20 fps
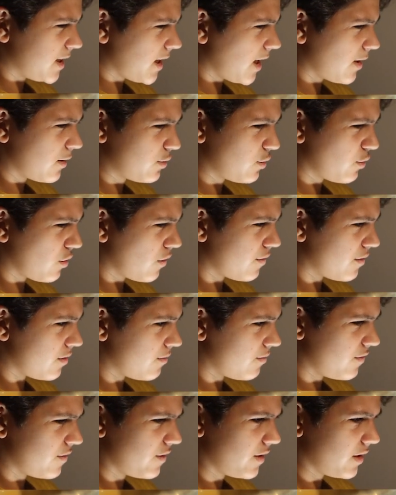I don't know if
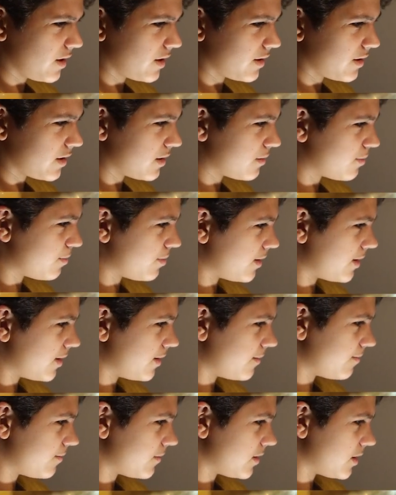I'm feeling this,
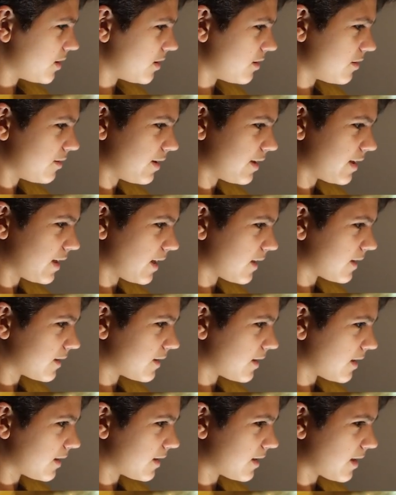but you know, I
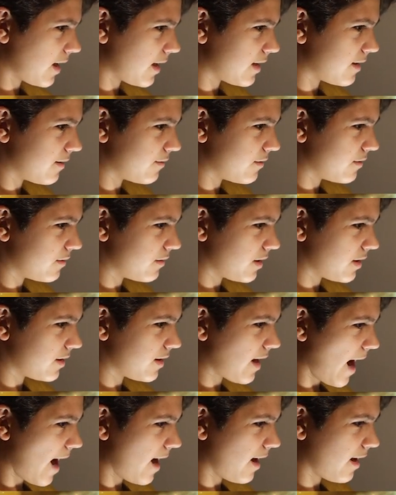kind of
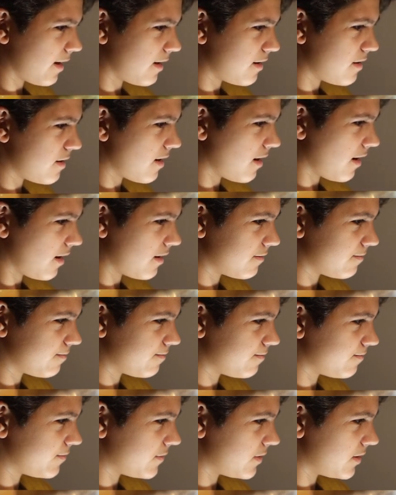nah.
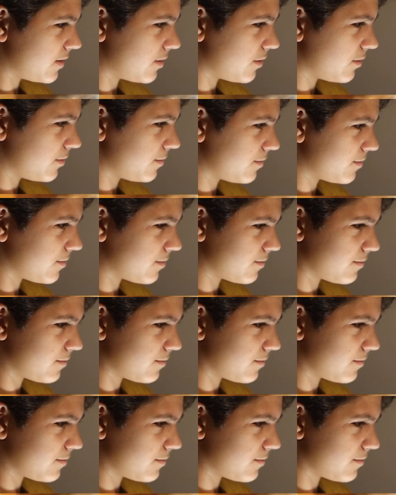Nope.